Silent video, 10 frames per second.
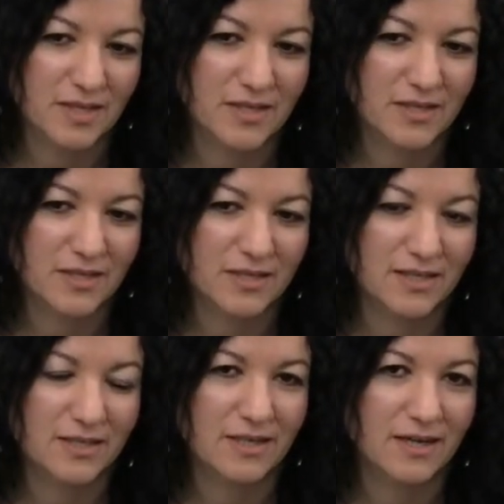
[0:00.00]

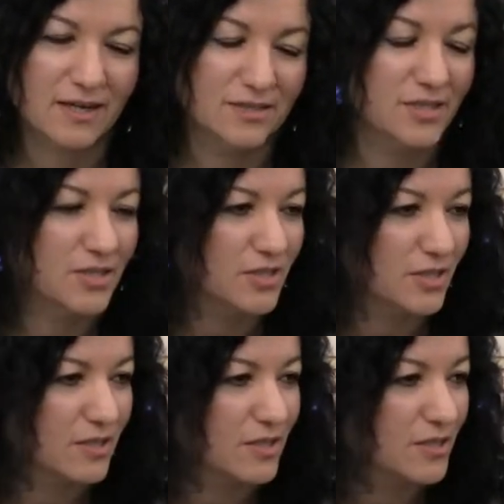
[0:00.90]
learning uh, and
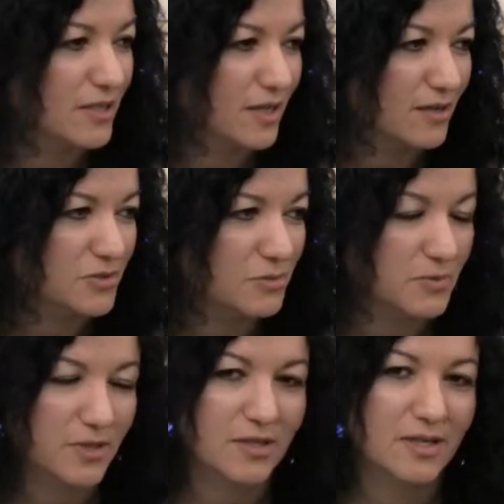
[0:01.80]
teaching linear
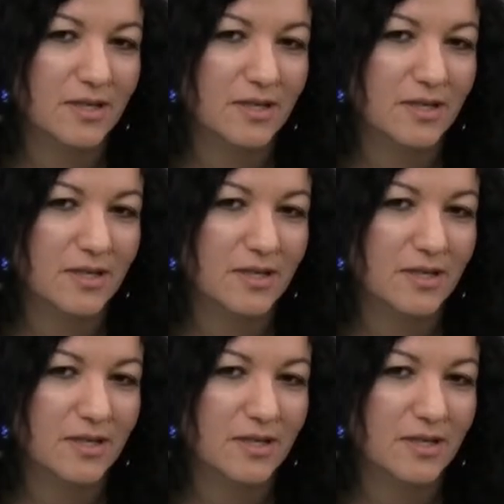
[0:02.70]
algebra.